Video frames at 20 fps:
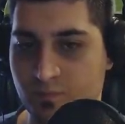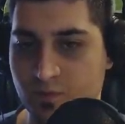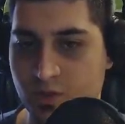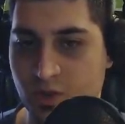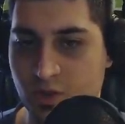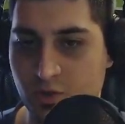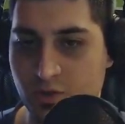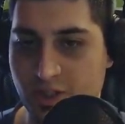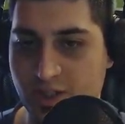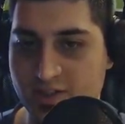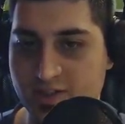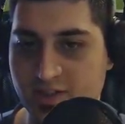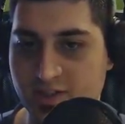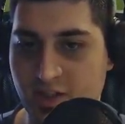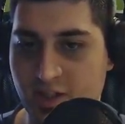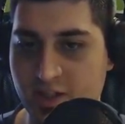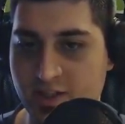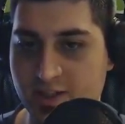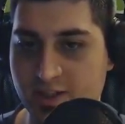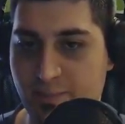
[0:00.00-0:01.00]
Oh, that's a
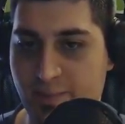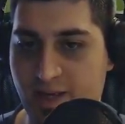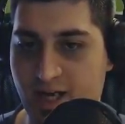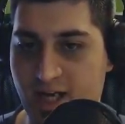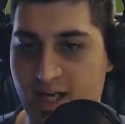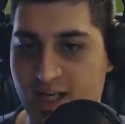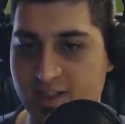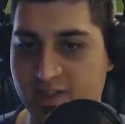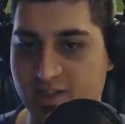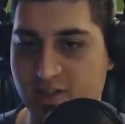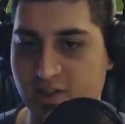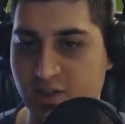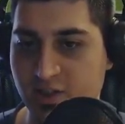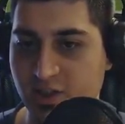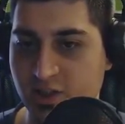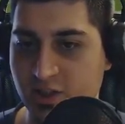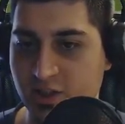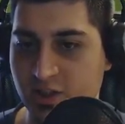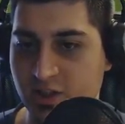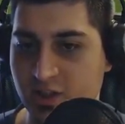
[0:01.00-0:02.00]
nice pass.
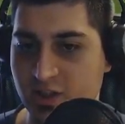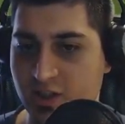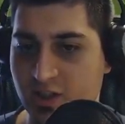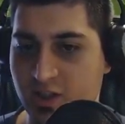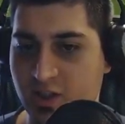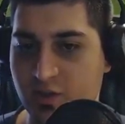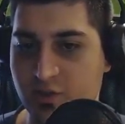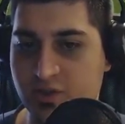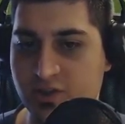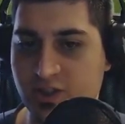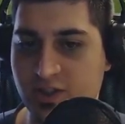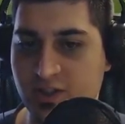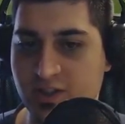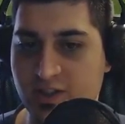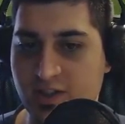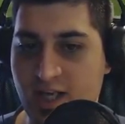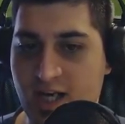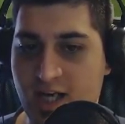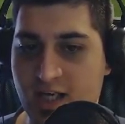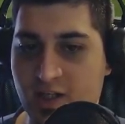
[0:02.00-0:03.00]
Closed in
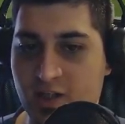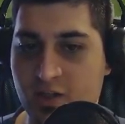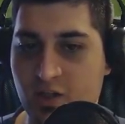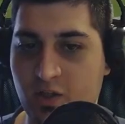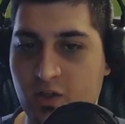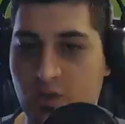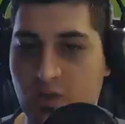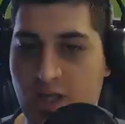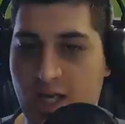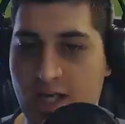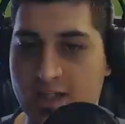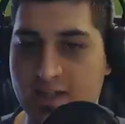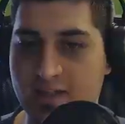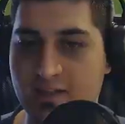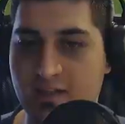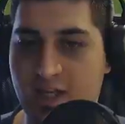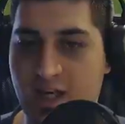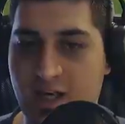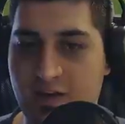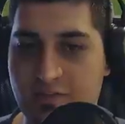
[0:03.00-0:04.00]
the angle, had
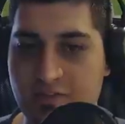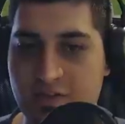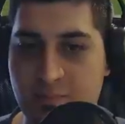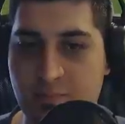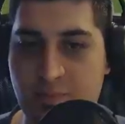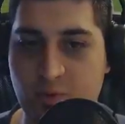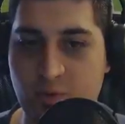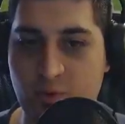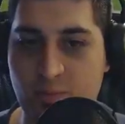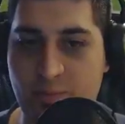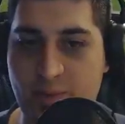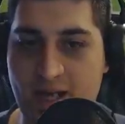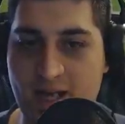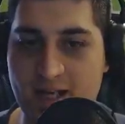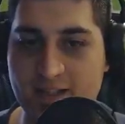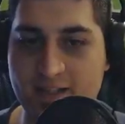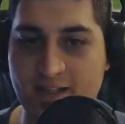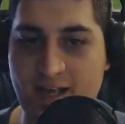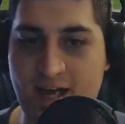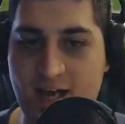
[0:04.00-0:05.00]
have the ball
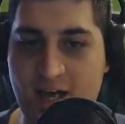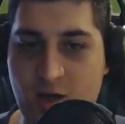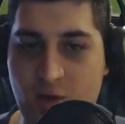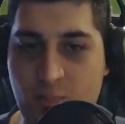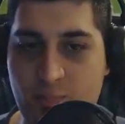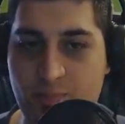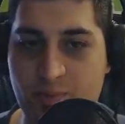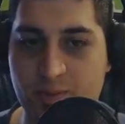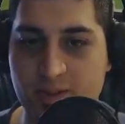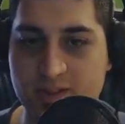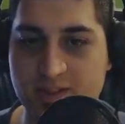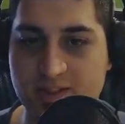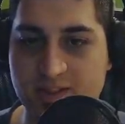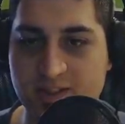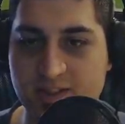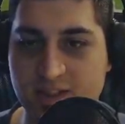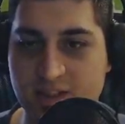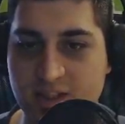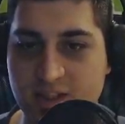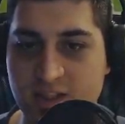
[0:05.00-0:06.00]
back now, but
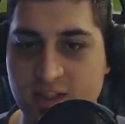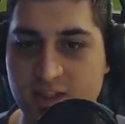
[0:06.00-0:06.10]
uh,